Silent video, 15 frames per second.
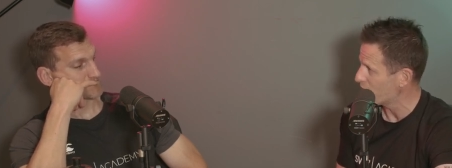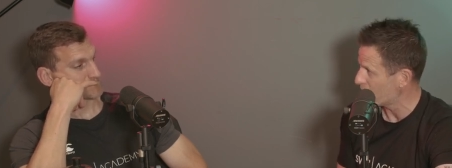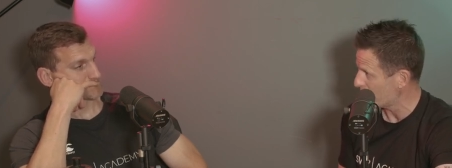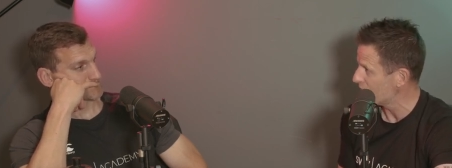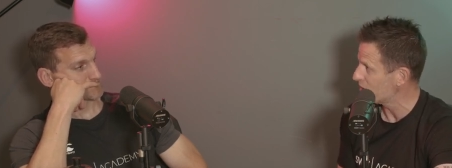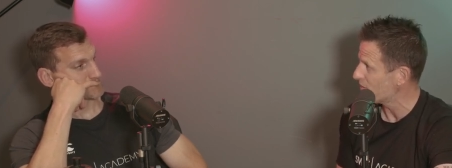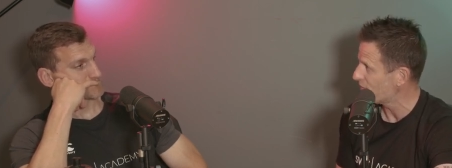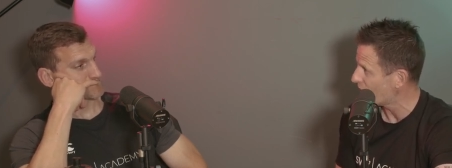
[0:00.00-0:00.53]

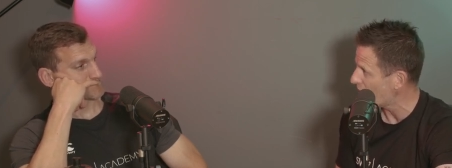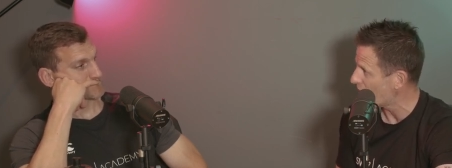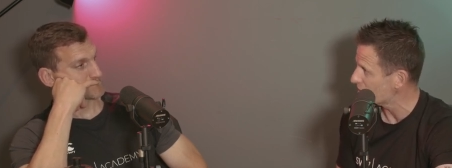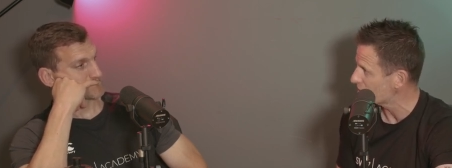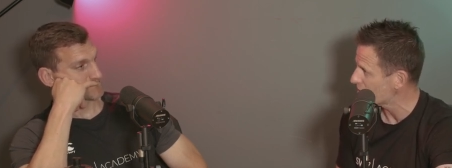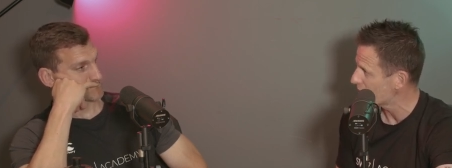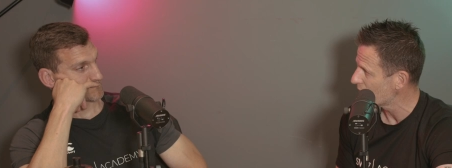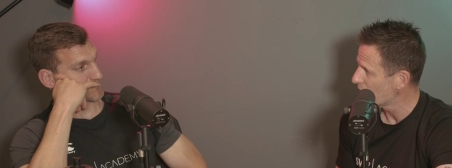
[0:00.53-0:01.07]
Speaker 1: degrees in
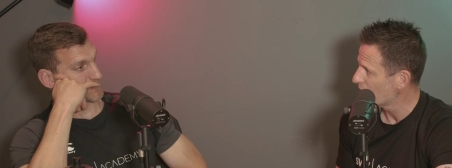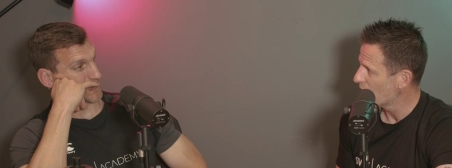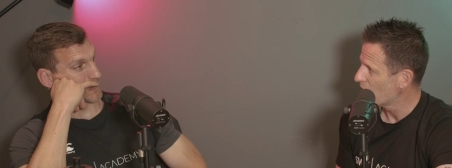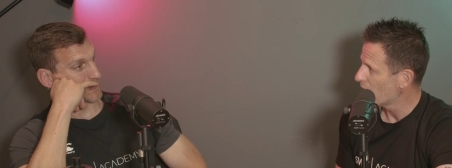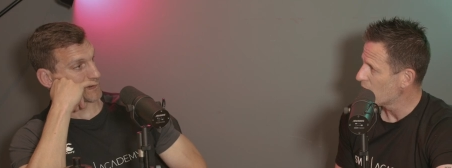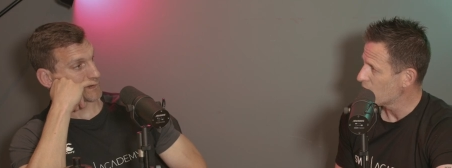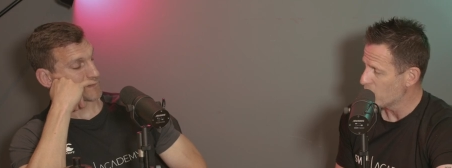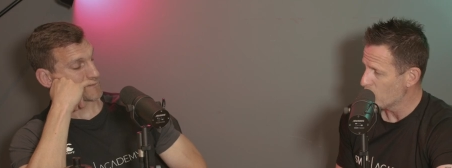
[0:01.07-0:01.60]
France,
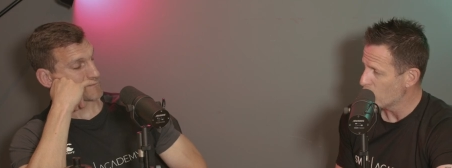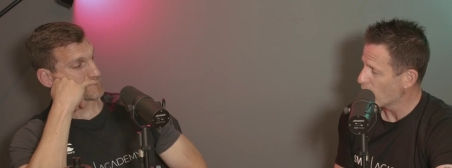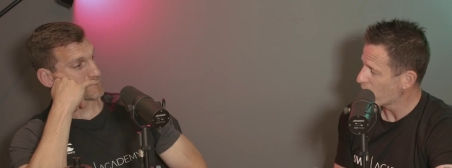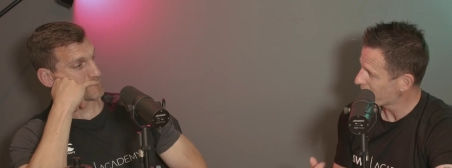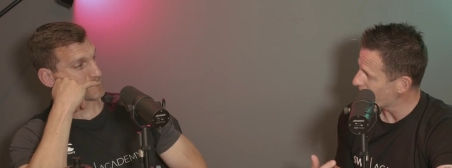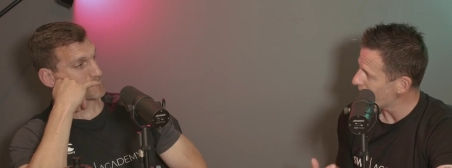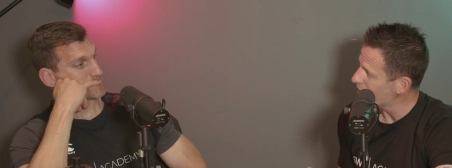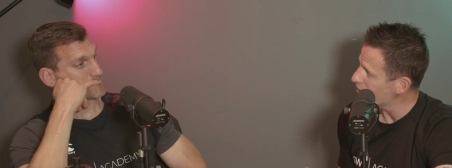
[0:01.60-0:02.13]
yeah. you want to
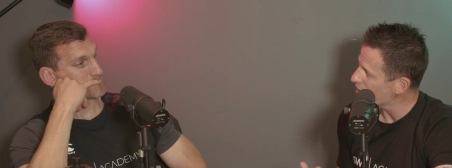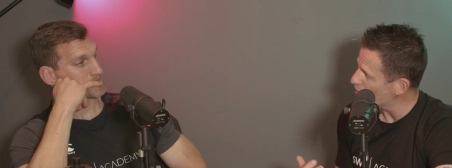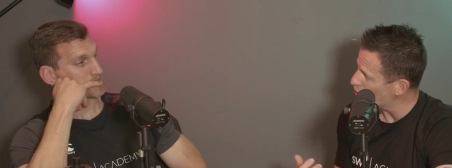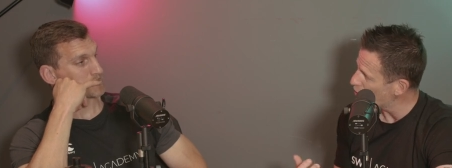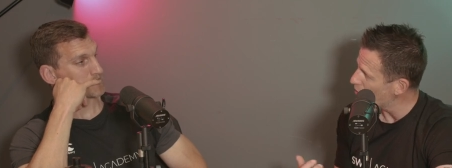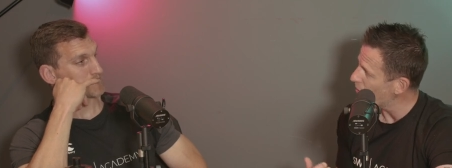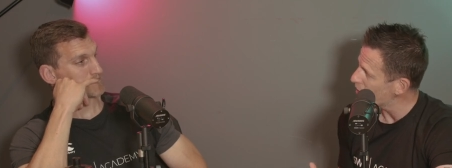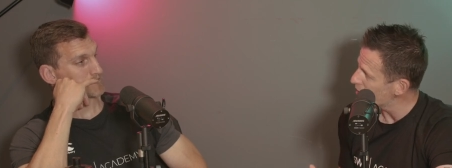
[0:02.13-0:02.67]
get your
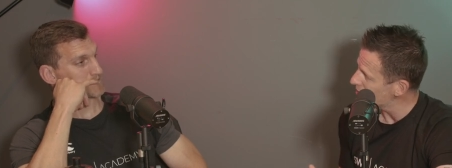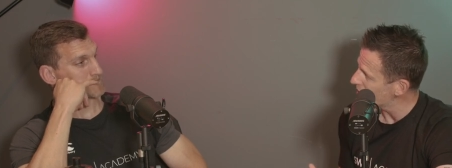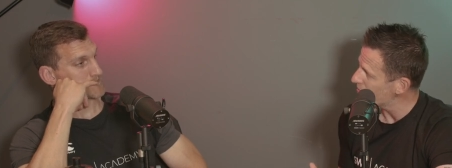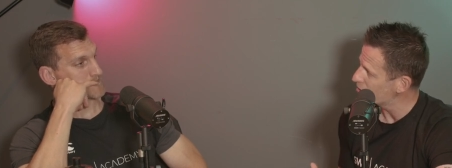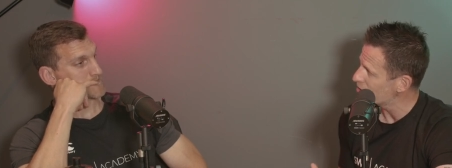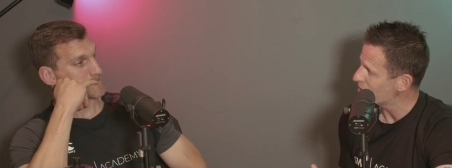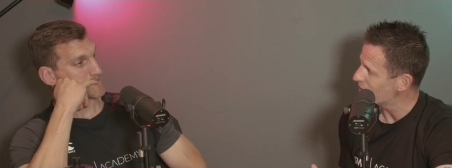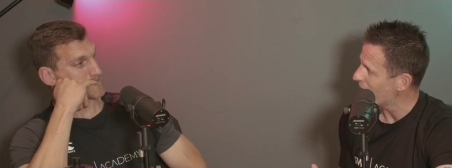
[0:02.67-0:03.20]
core body
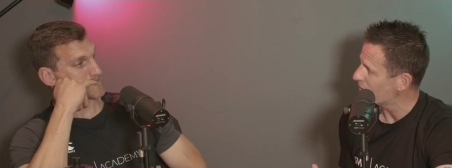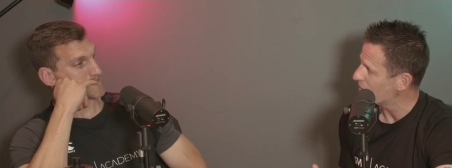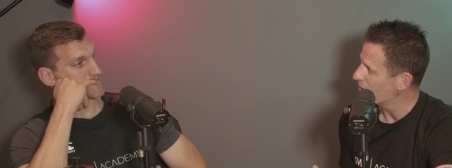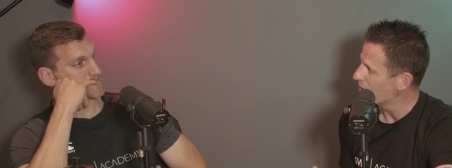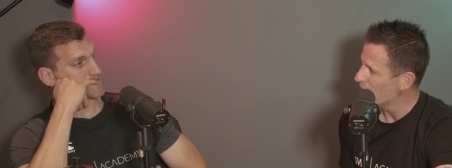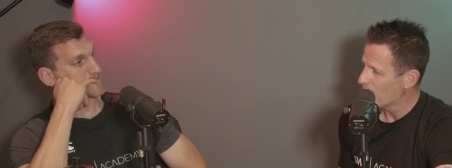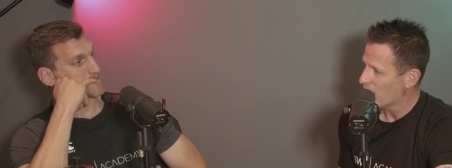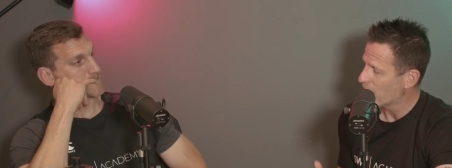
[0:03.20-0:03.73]
temperature down.
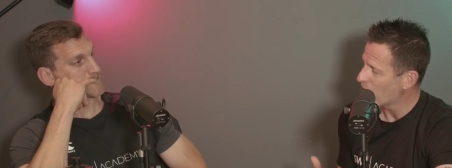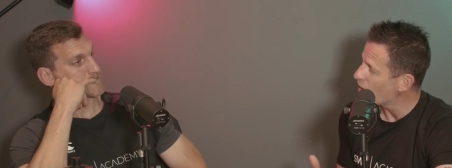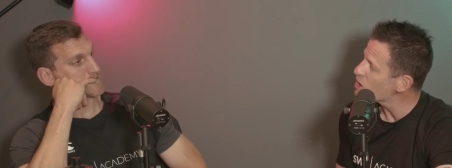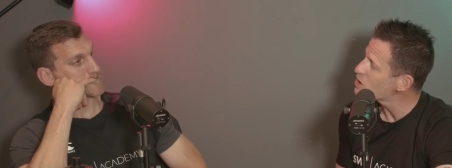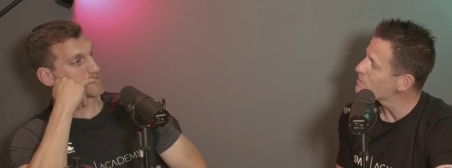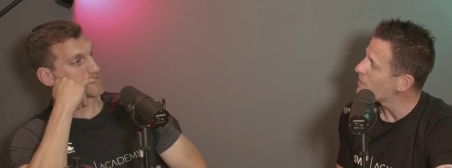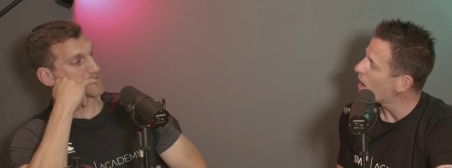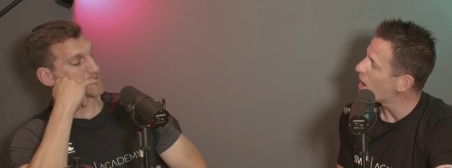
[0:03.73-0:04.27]
An
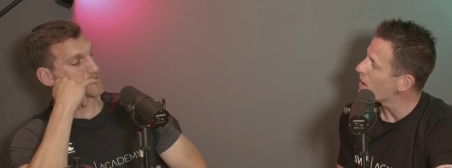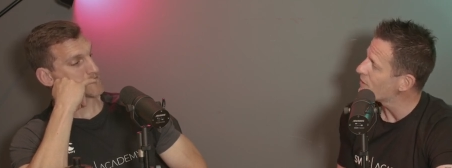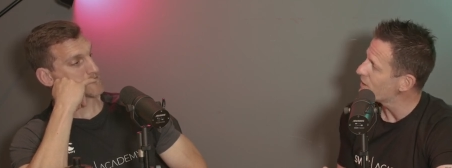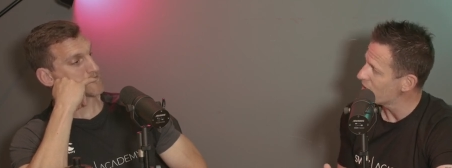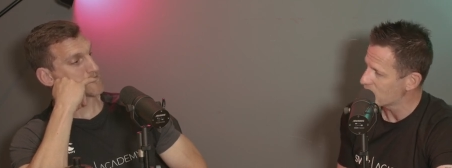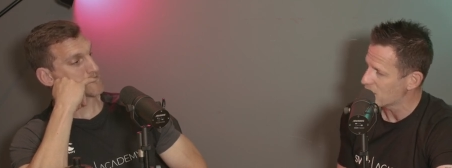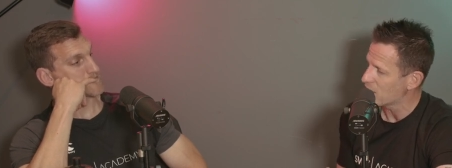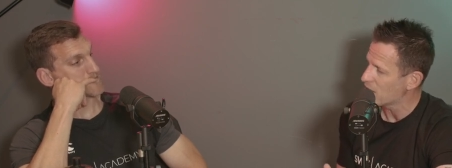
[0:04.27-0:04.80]
ice bath
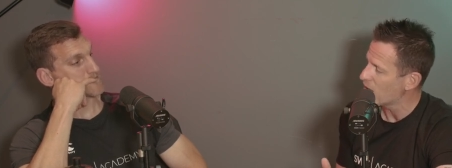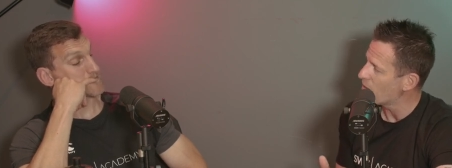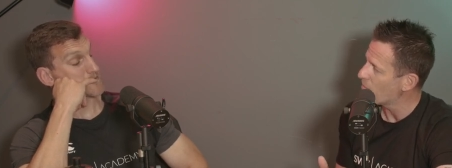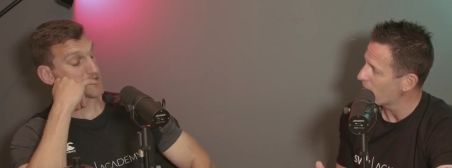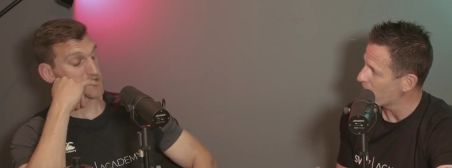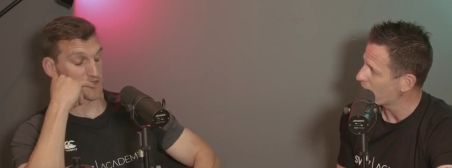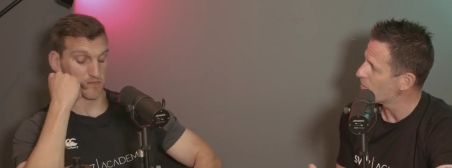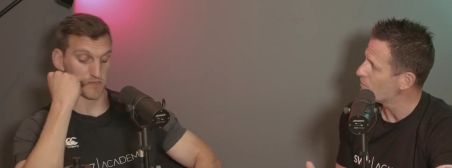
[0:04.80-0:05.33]
is a,
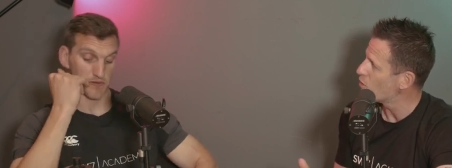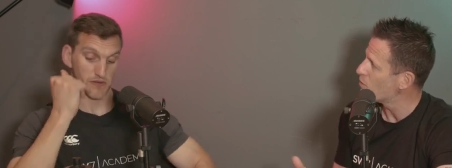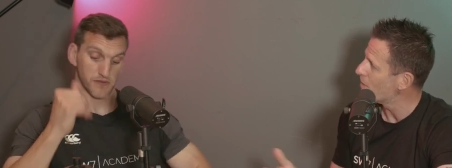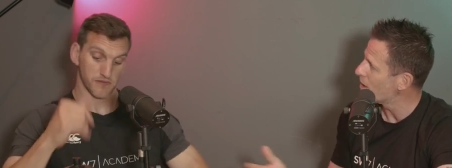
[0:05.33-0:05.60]
applicable